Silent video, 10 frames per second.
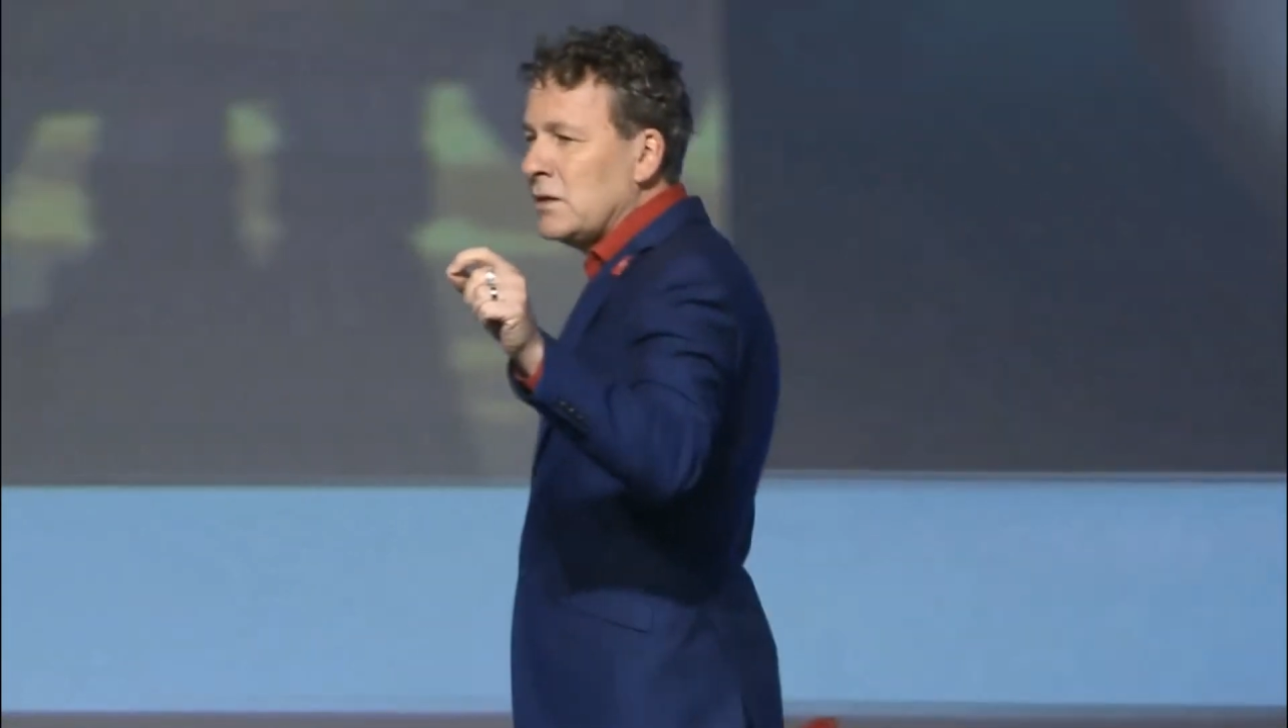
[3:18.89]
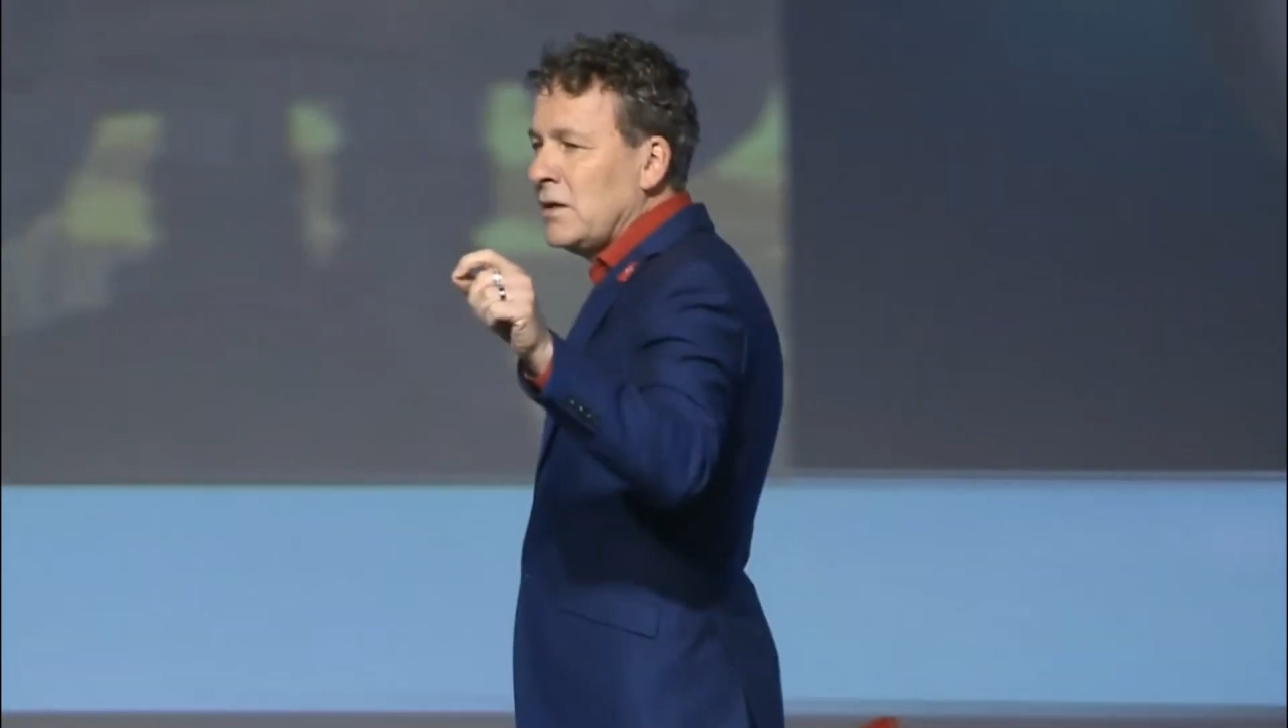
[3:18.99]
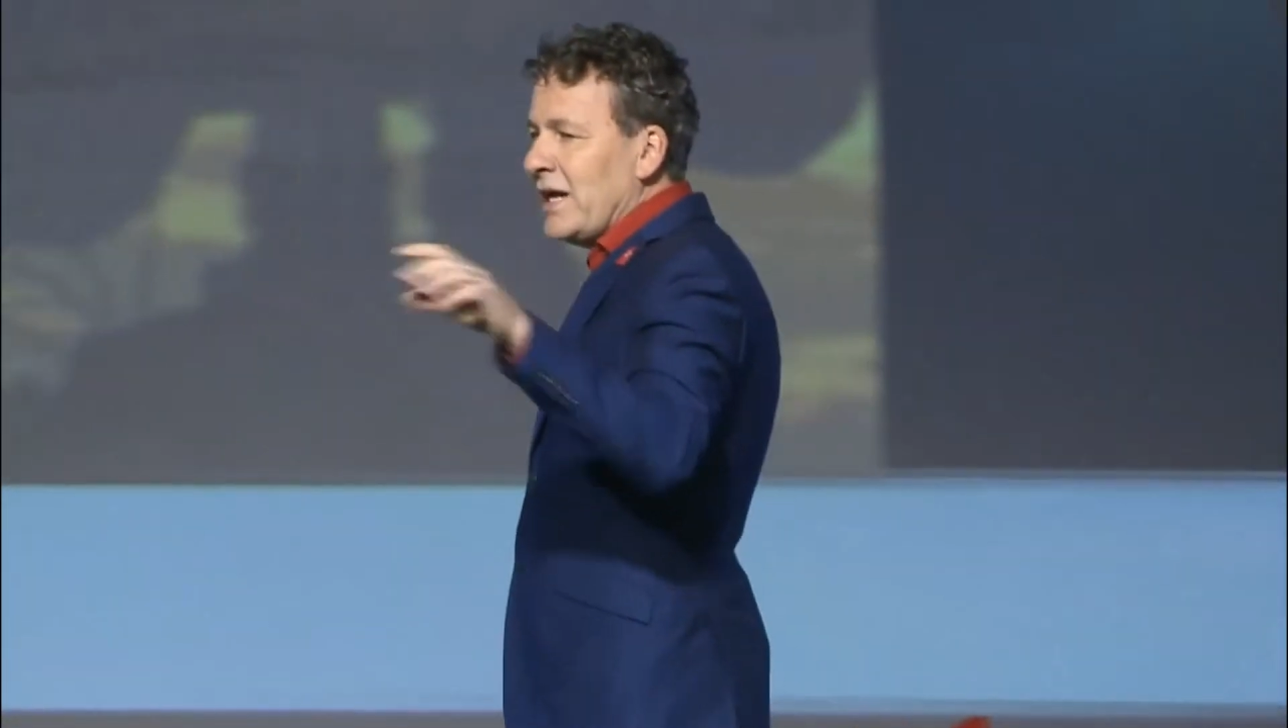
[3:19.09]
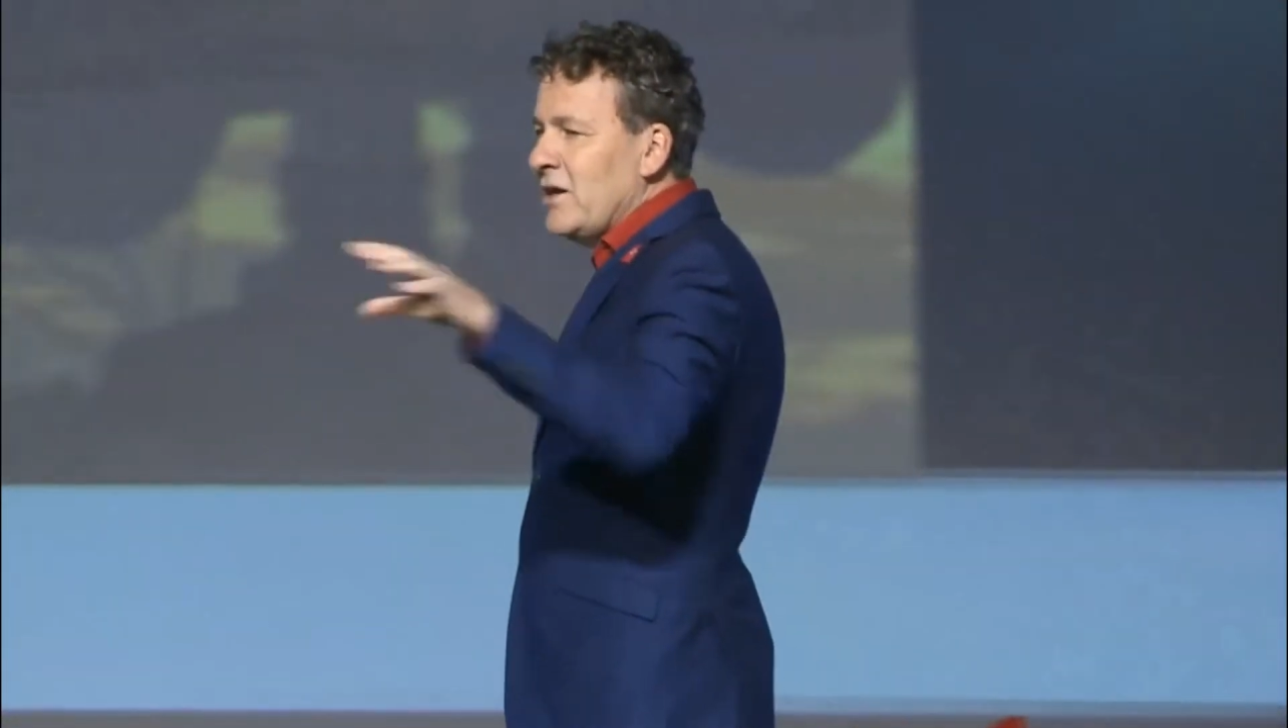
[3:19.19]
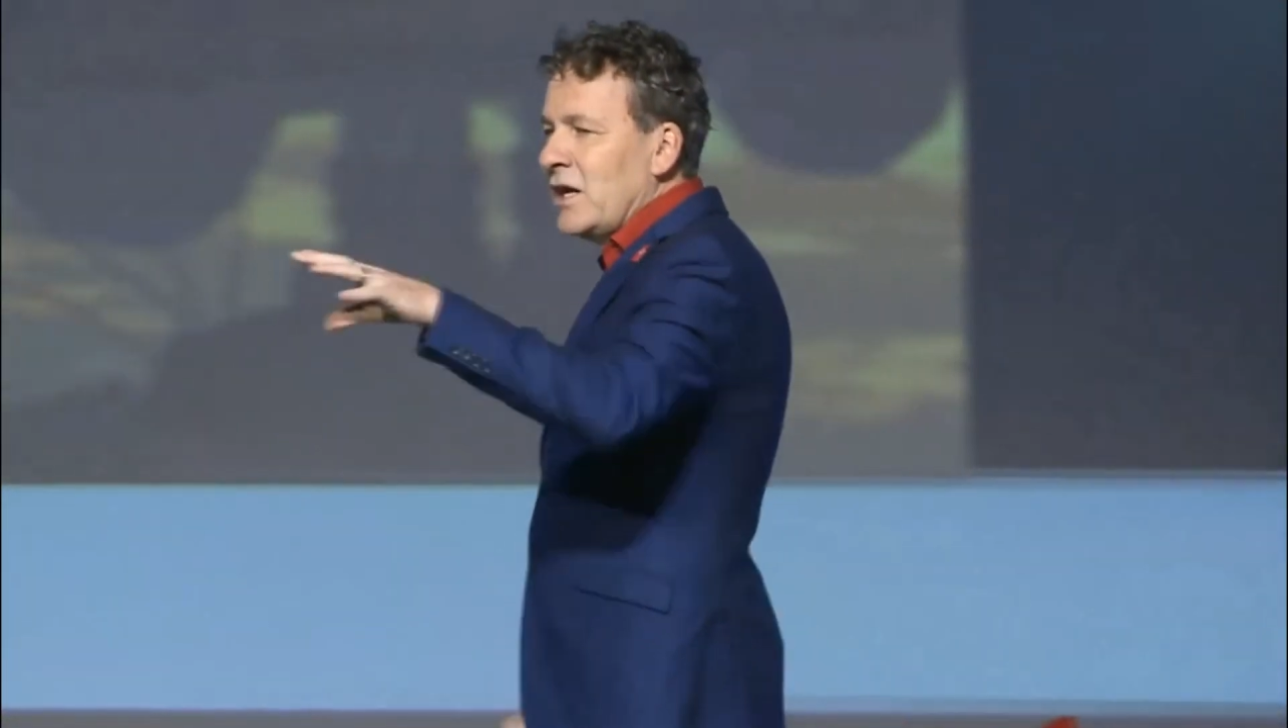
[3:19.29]

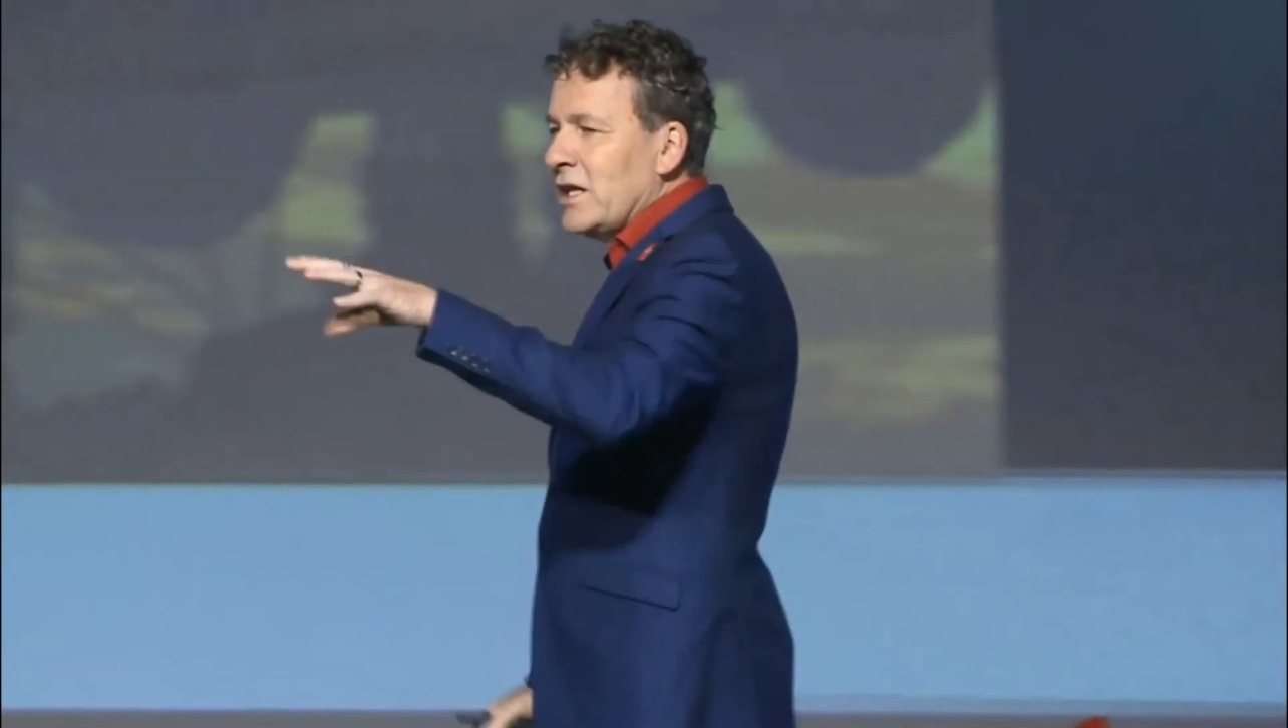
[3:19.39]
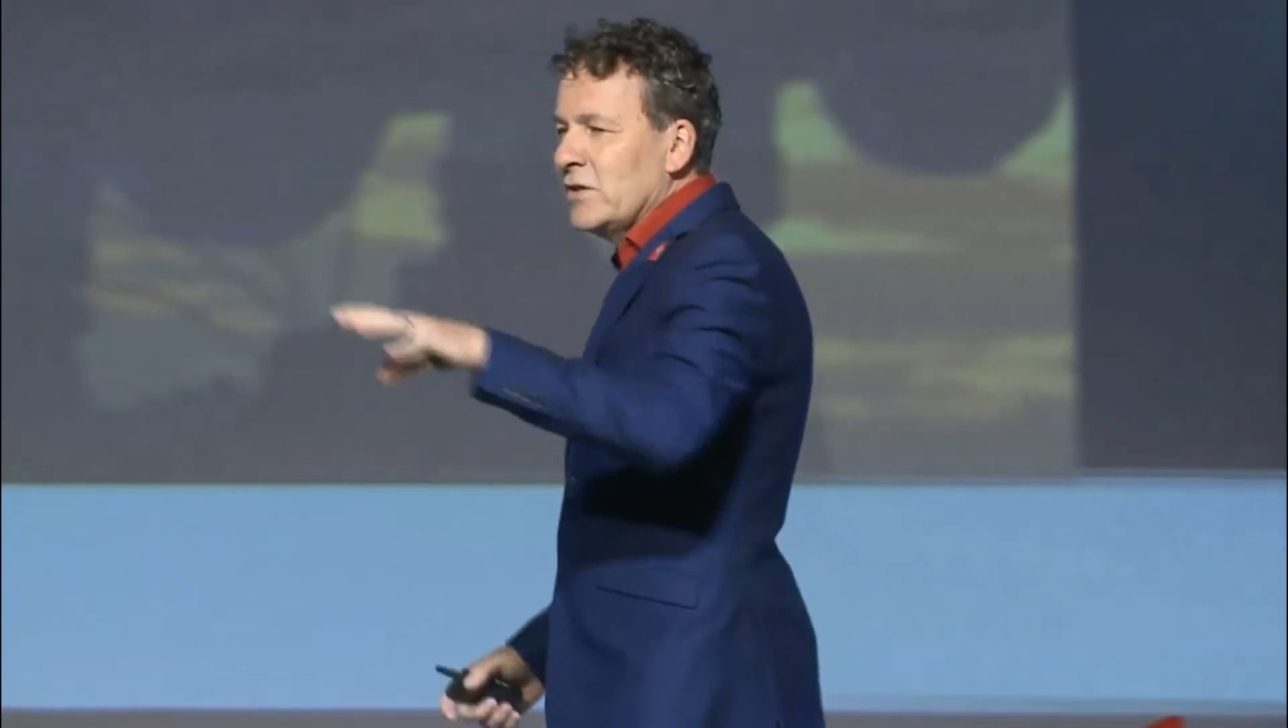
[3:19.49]
and not even